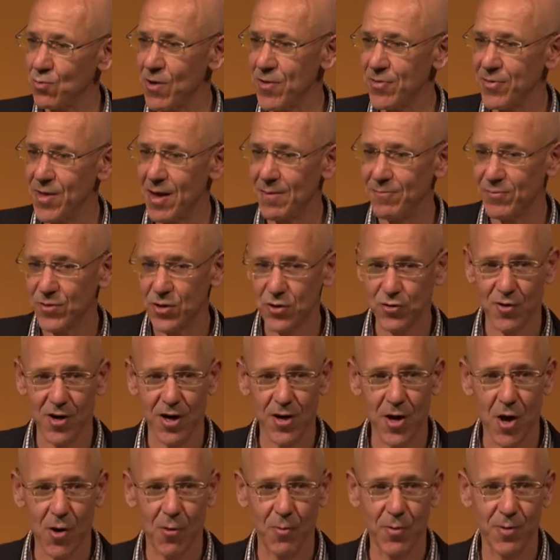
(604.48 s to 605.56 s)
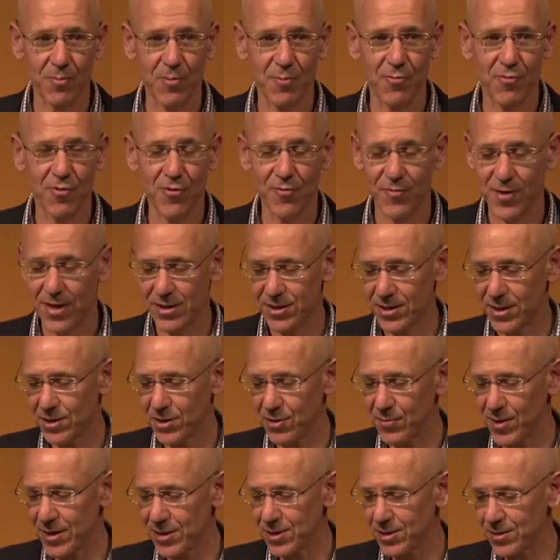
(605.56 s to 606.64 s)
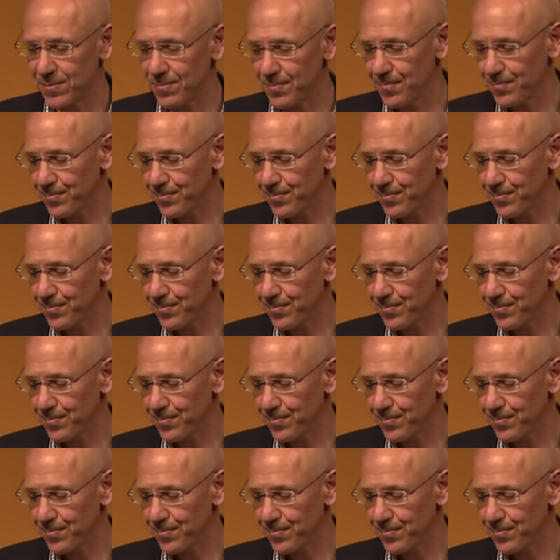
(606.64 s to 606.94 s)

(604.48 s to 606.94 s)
with them to try and help them improve their situation.